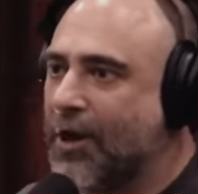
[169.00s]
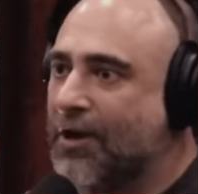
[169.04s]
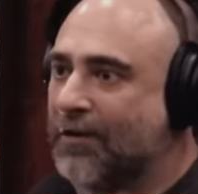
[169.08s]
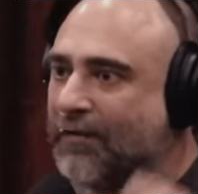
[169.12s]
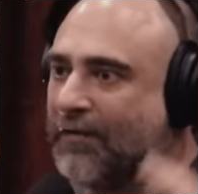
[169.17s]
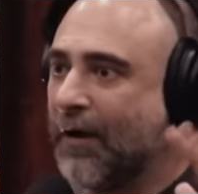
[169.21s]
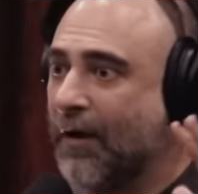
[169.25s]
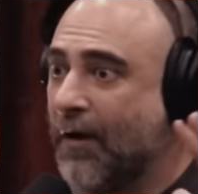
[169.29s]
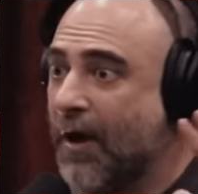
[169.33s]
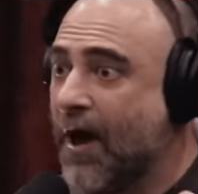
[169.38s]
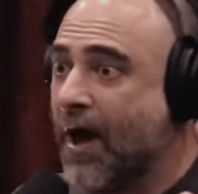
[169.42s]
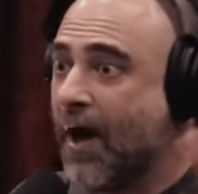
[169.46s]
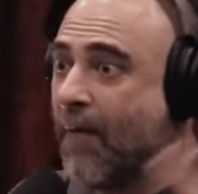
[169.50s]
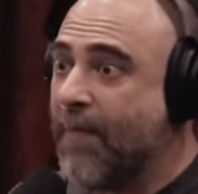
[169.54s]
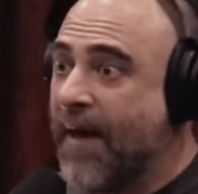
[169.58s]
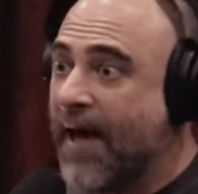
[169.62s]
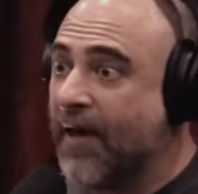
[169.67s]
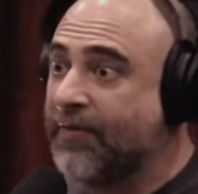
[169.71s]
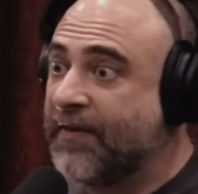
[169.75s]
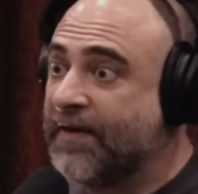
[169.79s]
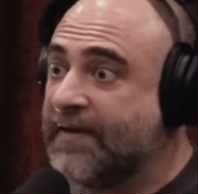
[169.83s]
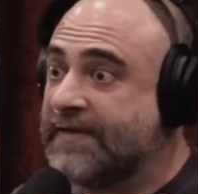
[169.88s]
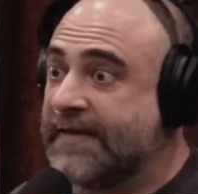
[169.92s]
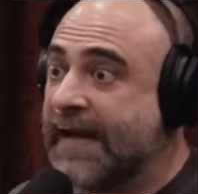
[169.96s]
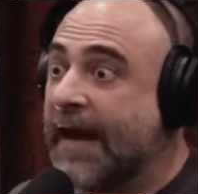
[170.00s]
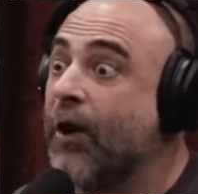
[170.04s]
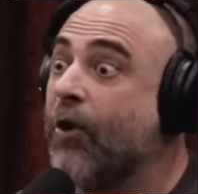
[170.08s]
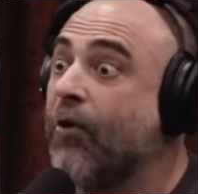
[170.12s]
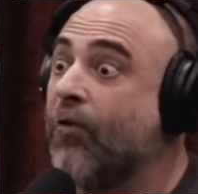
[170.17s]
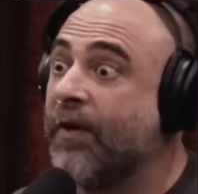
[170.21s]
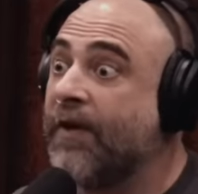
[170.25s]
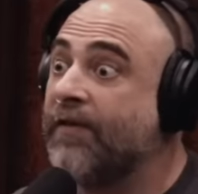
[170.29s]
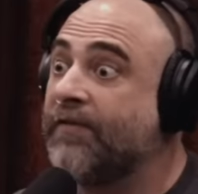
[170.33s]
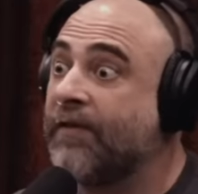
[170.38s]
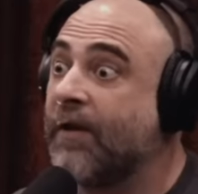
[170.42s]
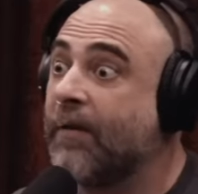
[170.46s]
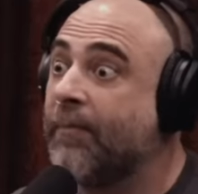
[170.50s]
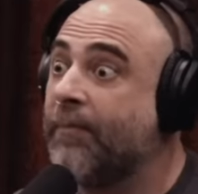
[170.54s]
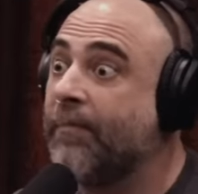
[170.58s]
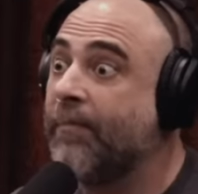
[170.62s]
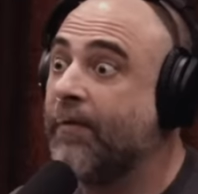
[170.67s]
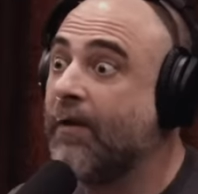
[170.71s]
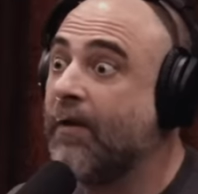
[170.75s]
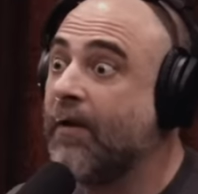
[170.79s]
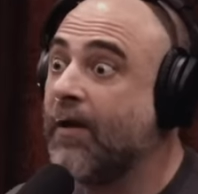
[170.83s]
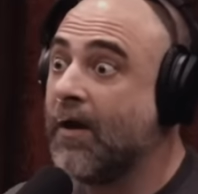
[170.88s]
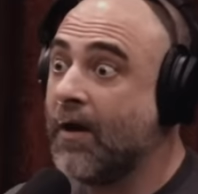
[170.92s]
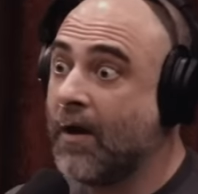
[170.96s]
to about the terrorism
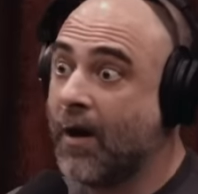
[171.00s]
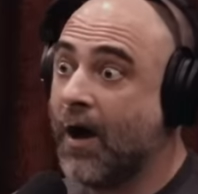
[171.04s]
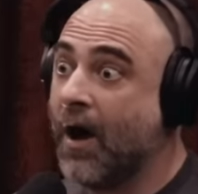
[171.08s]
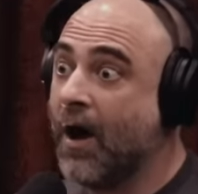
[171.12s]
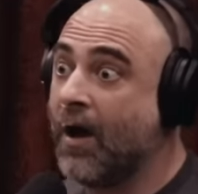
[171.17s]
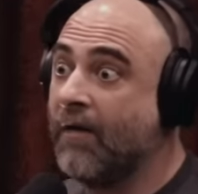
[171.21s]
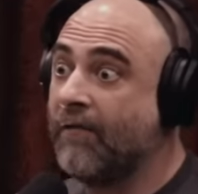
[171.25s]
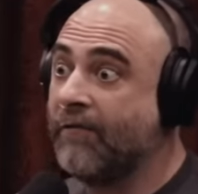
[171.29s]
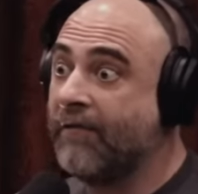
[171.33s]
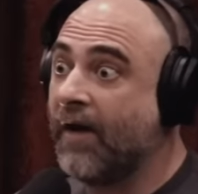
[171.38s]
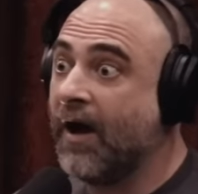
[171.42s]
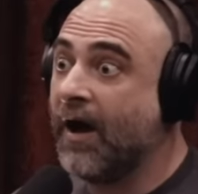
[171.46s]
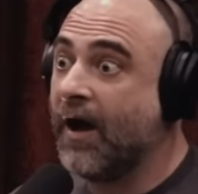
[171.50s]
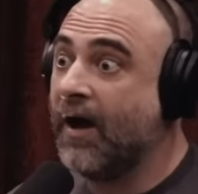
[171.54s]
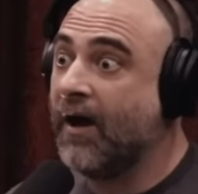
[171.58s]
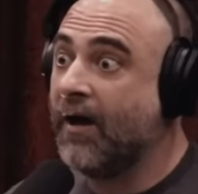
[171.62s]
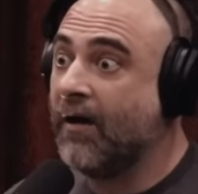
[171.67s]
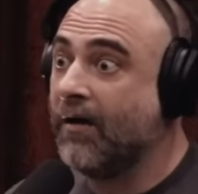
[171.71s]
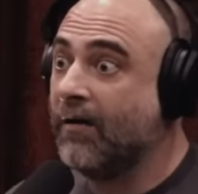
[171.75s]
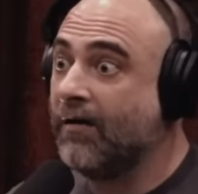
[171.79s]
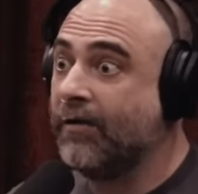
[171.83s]
of uh,